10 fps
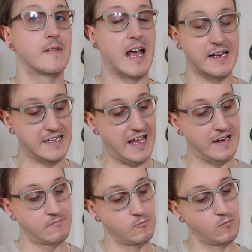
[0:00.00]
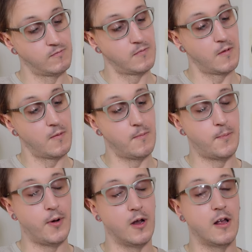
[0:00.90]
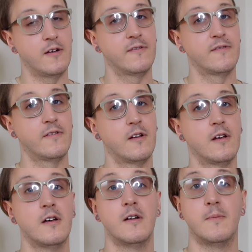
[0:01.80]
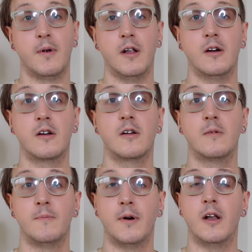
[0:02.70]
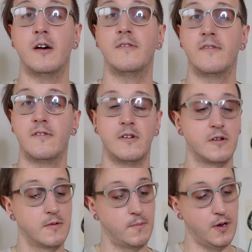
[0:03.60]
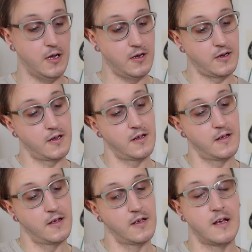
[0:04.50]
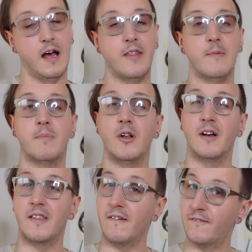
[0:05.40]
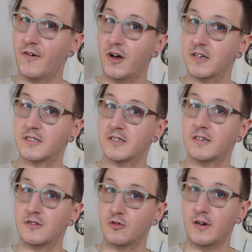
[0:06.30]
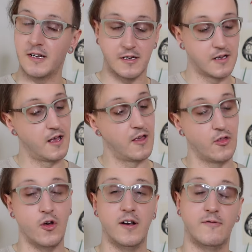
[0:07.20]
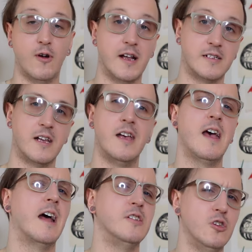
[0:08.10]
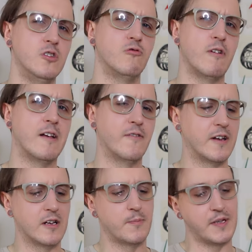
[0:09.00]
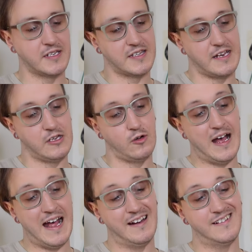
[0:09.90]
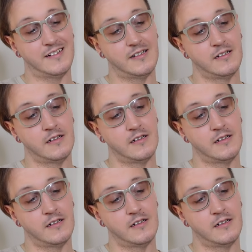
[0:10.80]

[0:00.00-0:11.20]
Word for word: And again, pull off, pluck, pull off, pluck, and then pluck that first string, third fret. Use your ring finger because then your hand